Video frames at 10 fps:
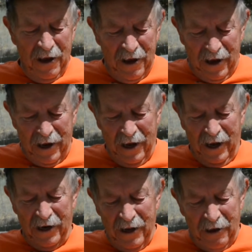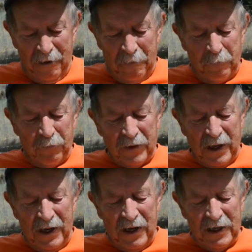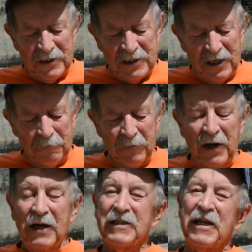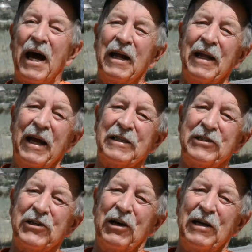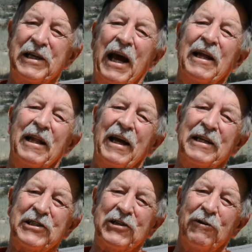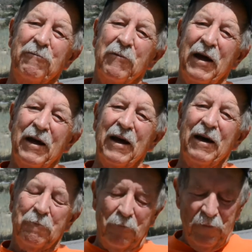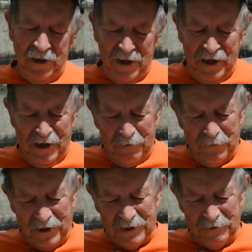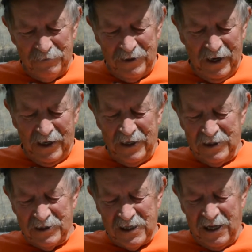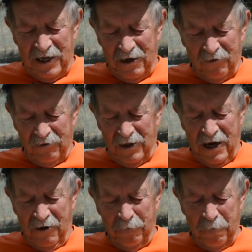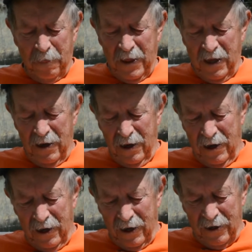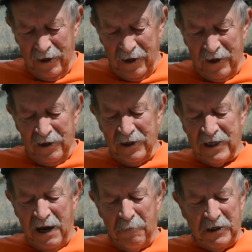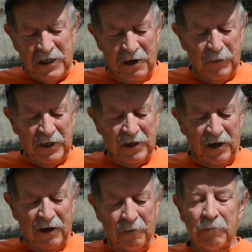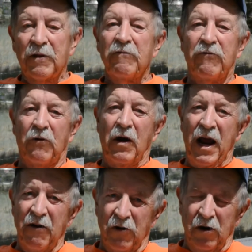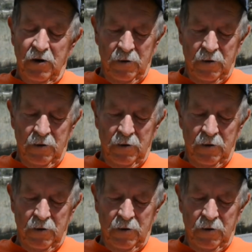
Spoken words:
and I said, a tad late, sir. But I didn't say that out loud. The damage had been done forever.